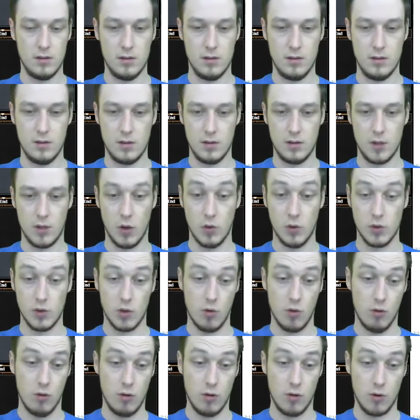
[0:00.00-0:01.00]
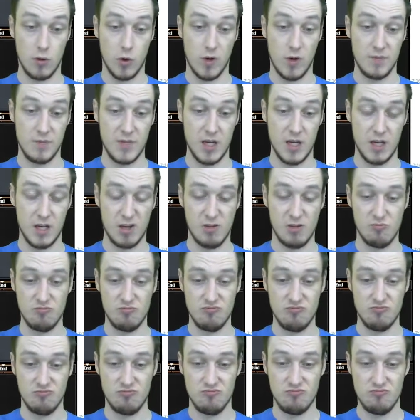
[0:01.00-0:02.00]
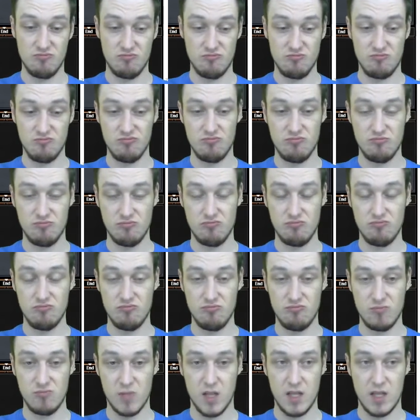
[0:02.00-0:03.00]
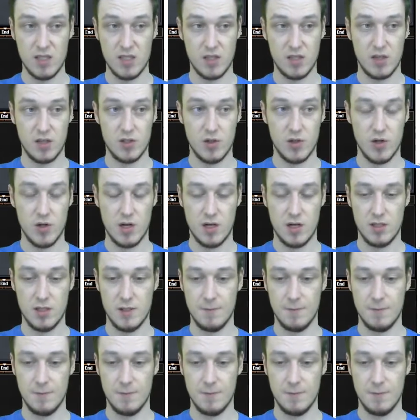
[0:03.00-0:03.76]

Ghost Quarter, Cryptic. Lots of good draws.